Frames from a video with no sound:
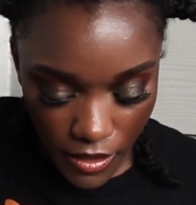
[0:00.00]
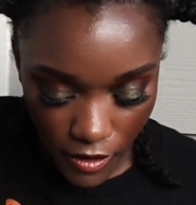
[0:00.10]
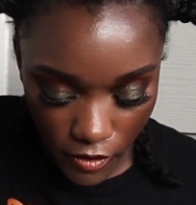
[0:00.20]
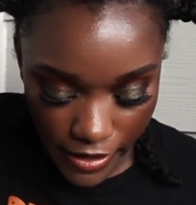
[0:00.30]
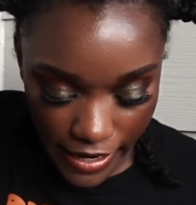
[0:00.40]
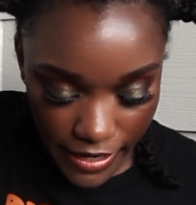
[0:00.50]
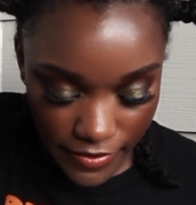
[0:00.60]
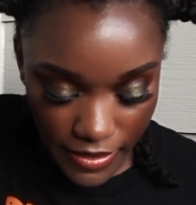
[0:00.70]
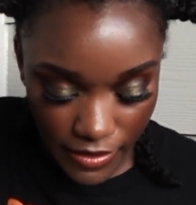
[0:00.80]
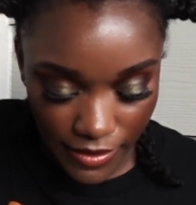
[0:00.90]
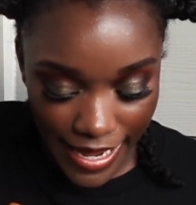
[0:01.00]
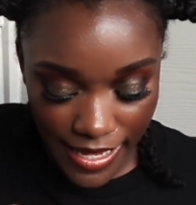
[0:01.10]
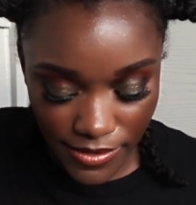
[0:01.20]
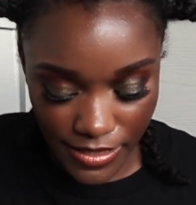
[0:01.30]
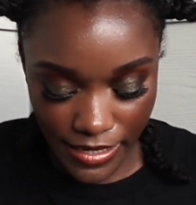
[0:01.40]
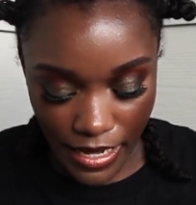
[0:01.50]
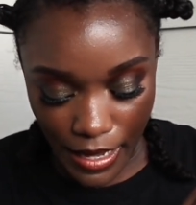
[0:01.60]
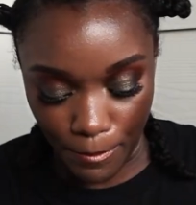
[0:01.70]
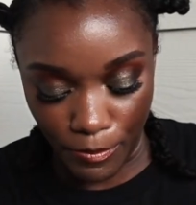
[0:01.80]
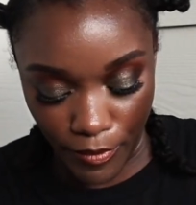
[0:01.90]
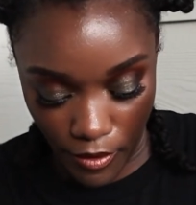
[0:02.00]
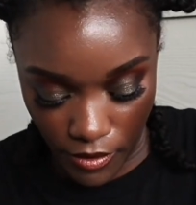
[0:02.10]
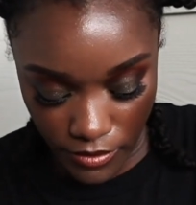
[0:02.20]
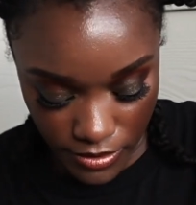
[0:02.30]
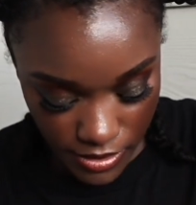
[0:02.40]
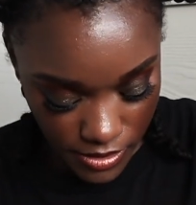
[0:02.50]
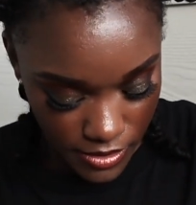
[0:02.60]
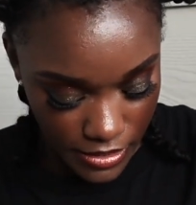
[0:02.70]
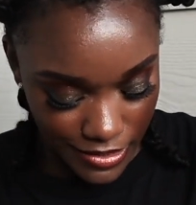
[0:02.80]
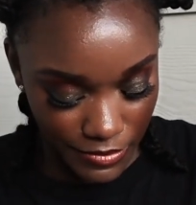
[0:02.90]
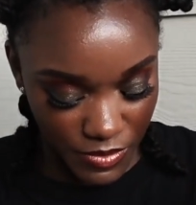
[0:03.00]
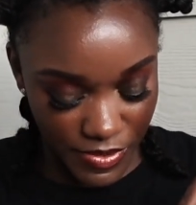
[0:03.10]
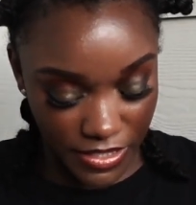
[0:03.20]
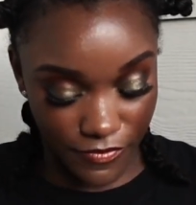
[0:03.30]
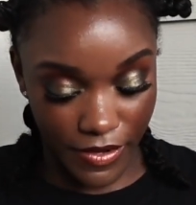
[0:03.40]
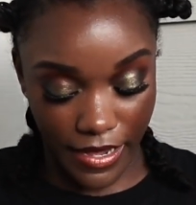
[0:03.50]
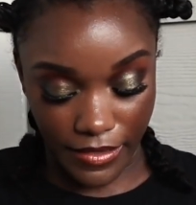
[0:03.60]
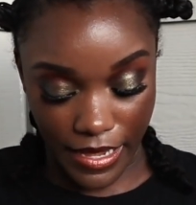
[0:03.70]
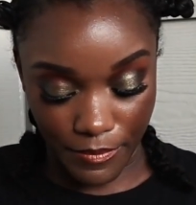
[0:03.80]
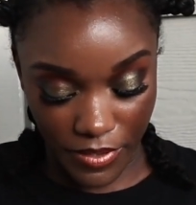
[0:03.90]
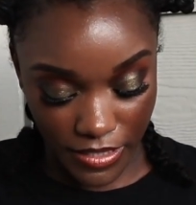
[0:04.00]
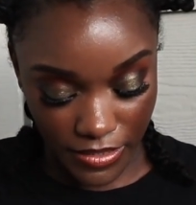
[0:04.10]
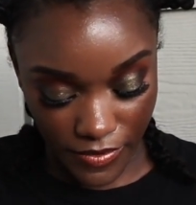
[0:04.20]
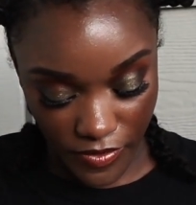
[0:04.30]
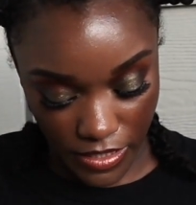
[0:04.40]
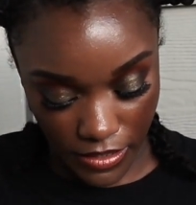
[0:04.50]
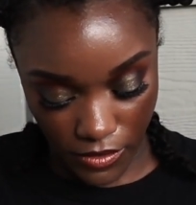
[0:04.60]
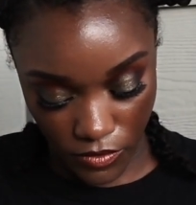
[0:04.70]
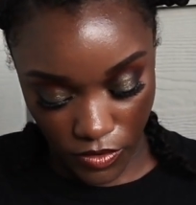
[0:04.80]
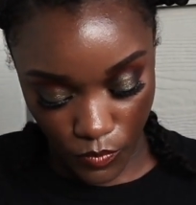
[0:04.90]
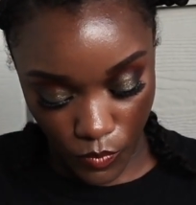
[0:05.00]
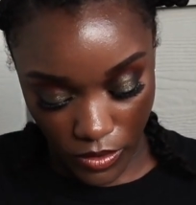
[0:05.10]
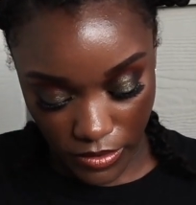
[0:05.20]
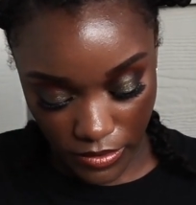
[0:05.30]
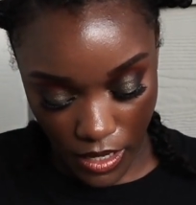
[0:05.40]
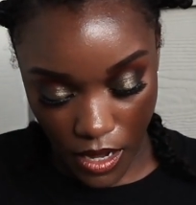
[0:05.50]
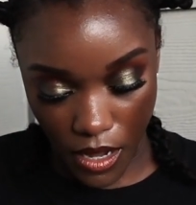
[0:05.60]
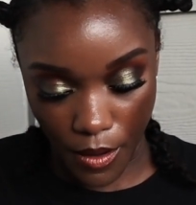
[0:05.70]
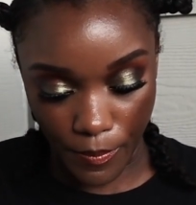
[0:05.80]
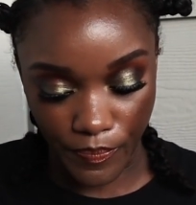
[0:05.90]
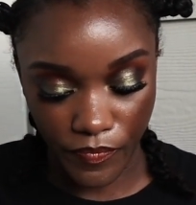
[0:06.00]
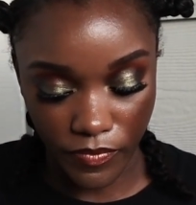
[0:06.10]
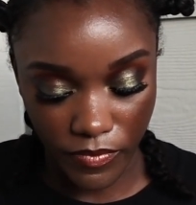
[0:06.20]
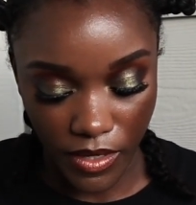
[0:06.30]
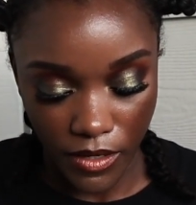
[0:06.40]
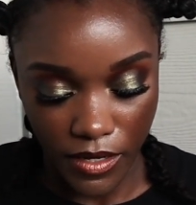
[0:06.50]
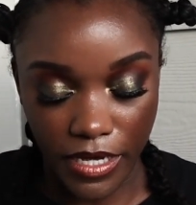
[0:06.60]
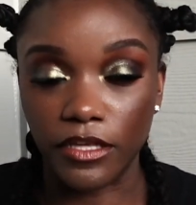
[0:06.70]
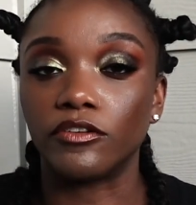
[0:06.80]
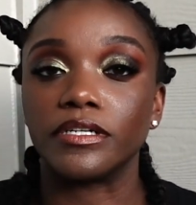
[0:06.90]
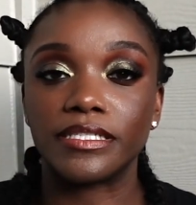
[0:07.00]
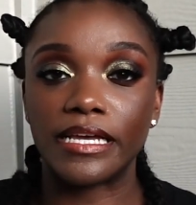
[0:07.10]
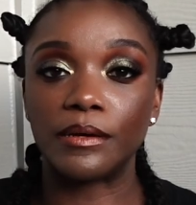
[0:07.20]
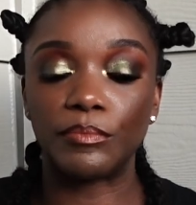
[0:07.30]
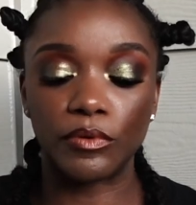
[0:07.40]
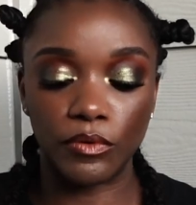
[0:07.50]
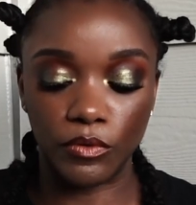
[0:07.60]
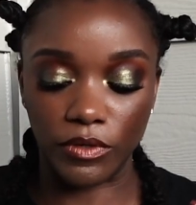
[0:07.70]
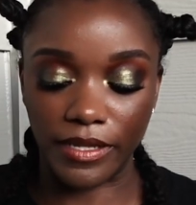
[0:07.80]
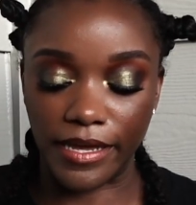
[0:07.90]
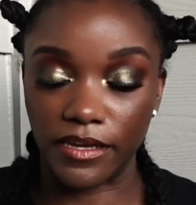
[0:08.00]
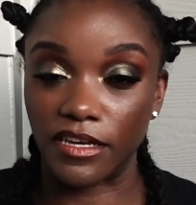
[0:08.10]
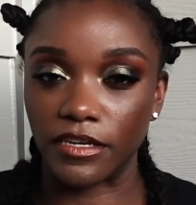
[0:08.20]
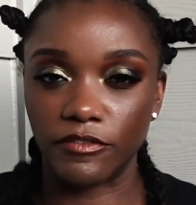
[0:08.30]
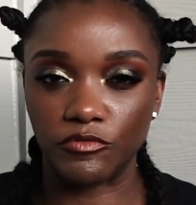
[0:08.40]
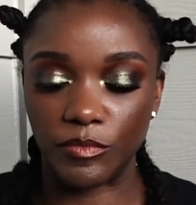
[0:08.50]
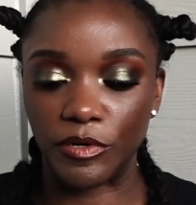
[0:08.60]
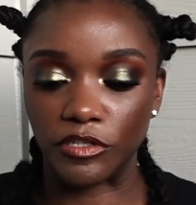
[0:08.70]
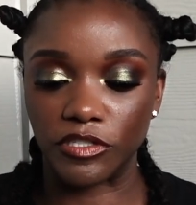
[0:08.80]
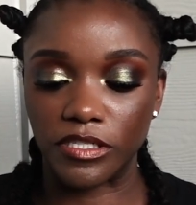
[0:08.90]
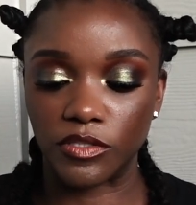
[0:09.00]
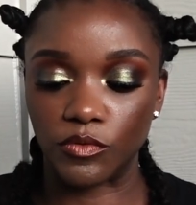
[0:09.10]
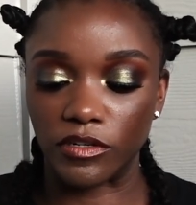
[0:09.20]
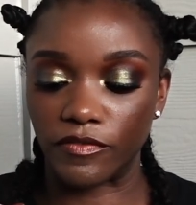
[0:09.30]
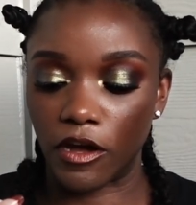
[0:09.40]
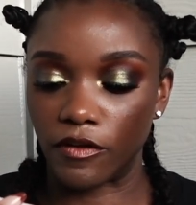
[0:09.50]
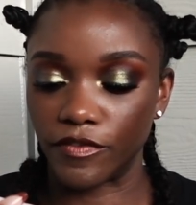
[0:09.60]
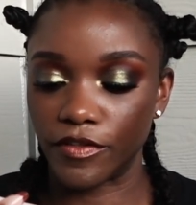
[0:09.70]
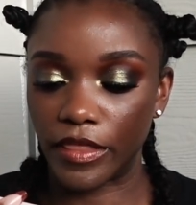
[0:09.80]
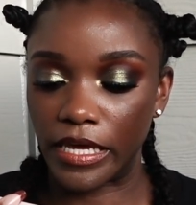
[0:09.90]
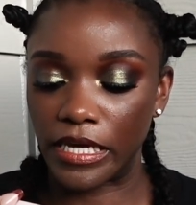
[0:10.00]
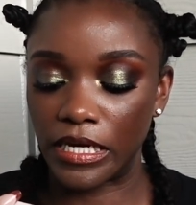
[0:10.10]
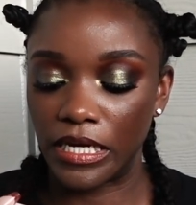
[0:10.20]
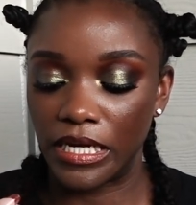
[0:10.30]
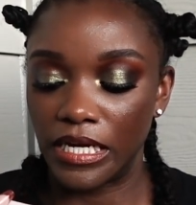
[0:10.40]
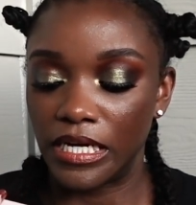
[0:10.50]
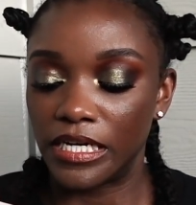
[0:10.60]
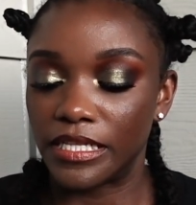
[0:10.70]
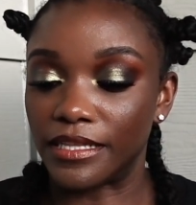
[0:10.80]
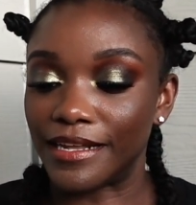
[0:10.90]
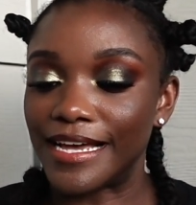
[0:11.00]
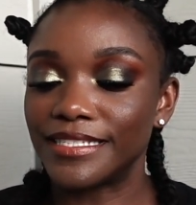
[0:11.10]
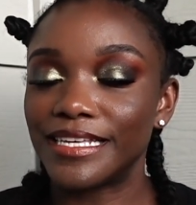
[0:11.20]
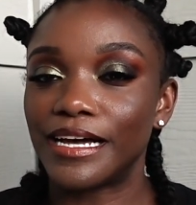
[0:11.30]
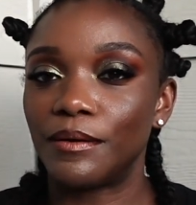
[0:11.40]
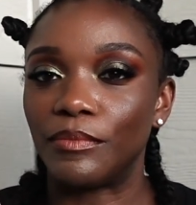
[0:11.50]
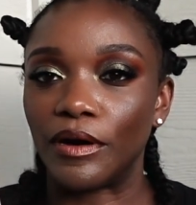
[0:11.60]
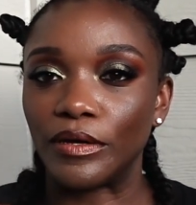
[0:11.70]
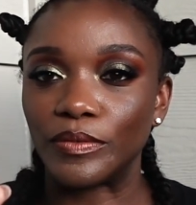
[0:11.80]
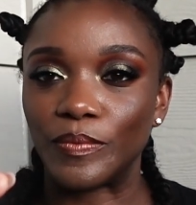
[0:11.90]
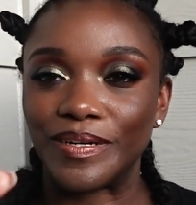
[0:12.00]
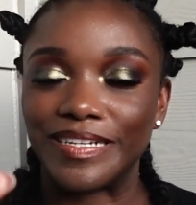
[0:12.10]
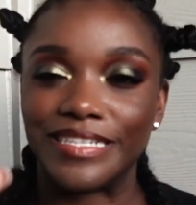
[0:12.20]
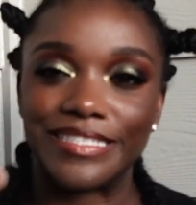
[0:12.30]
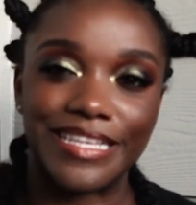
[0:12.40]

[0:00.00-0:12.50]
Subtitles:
Okay, and then the last thing I bought, and I'm specifying that because everything else was either a sample or like a gift with purchase sort of offer thing. The last thing I bought was